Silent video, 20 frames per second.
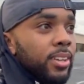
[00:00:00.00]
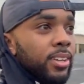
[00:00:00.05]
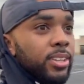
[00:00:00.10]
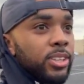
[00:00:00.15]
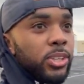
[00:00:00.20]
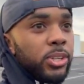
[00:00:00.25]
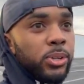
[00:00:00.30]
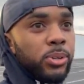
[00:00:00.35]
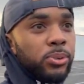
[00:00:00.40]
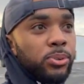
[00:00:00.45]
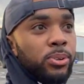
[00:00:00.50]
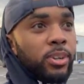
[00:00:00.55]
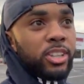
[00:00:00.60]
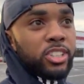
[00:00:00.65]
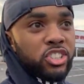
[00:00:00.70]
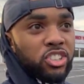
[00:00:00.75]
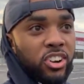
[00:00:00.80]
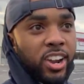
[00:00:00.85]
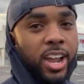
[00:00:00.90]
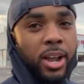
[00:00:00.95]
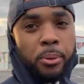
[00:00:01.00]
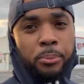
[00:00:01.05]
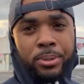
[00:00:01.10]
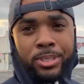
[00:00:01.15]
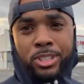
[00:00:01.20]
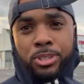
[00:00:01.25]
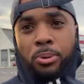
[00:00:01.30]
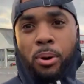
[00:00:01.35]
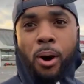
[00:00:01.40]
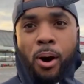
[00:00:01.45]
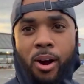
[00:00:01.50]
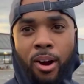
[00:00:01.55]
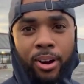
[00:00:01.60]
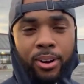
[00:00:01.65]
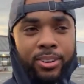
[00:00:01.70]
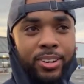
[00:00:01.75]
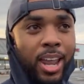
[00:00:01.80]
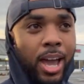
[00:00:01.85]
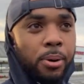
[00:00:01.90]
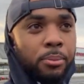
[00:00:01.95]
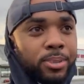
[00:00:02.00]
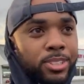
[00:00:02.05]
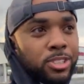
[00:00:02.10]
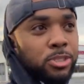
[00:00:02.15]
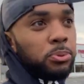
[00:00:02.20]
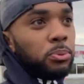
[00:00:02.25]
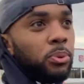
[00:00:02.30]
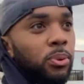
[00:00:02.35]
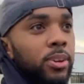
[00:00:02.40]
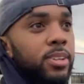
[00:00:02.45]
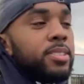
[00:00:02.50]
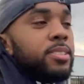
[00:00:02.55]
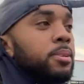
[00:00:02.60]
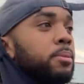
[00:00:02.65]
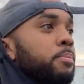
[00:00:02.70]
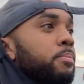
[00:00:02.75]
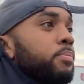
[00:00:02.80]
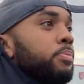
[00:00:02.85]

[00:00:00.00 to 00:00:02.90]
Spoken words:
you attract what you are, not what you want.